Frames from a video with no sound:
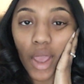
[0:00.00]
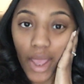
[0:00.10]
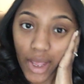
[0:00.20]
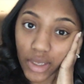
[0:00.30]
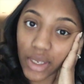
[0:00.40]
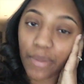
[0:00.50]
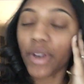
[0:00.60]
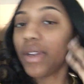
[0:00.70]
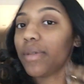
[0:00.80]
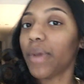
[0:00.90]
I had to take
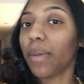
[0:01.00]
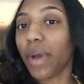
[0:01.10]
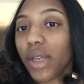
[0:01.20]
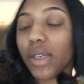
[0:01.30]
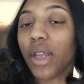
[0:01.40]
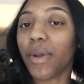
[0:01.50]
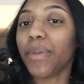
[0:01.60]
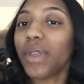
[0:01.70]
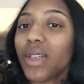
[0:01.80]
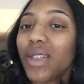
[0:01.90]
my bonnet down
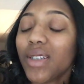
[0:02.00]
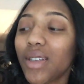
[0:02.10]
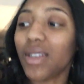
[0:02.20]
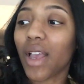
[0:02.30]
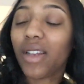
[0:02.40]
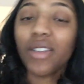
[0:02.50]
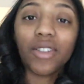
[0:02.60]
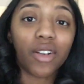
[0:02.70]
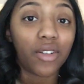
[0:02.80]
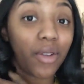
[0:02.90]
because I needed
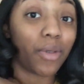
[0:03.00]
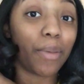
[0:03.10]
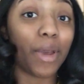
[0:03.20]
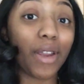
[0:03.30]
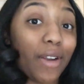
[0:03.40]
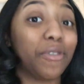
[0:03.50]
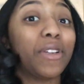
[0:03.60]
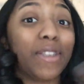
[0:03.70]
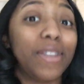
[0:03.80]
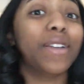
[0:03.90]
y'all to know that my hair
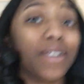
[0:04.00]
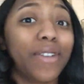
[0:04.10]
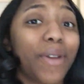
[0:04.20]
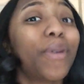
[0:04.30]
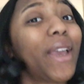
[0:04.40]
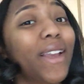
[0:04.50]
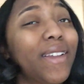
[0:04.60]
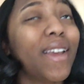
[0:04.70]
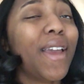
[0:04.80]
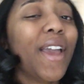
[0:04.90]
is done, okay?
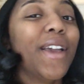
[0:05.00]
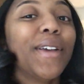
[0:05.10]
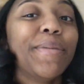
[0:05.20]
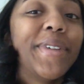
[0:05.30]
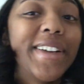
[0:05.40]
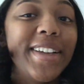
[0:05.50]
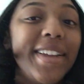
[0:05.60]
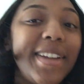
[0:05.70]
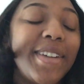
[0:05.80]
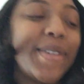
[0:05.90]
But
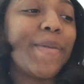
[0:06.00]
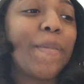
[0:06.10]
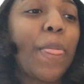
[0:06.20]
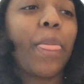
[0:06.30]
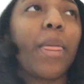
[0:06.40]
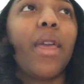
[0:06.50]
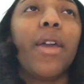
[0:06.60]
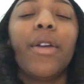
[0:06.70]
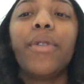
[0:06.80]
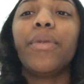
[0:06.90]

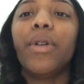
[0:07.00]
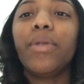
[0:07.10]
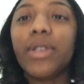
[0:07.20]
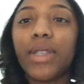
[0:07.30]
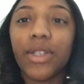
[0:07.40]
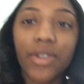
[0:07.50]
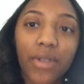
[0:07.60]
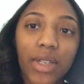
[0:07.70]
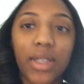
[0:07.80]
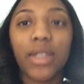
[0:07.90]
what was
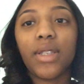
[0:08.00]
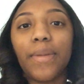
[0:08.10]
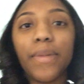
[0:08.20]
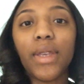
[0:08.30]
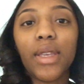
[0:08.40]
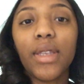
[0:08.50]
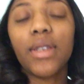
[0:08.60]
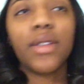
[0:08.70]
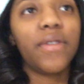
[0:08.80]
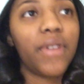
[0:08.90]
interesting to me
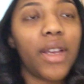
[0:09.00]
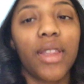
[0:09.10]
is the fact